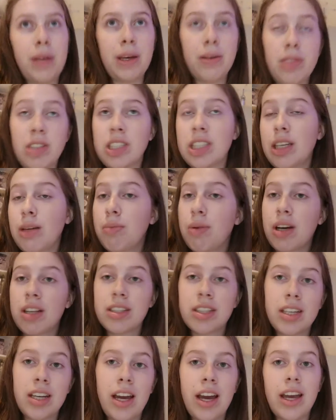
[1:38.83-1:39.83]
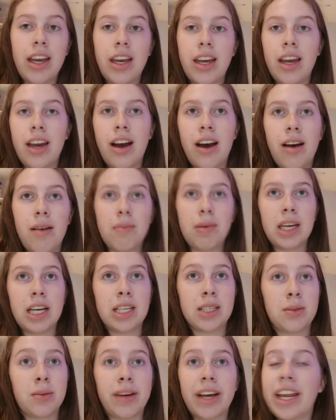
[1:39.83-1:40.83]
be able to sleep well tonight
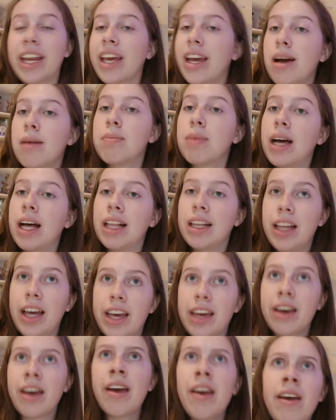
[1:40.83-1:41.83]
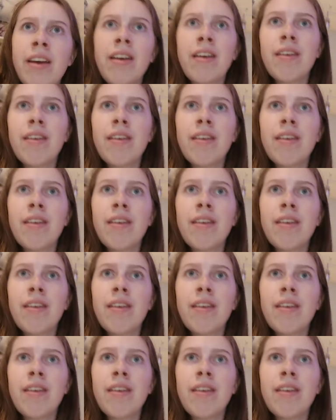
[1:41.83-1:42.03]
because we're getting up at like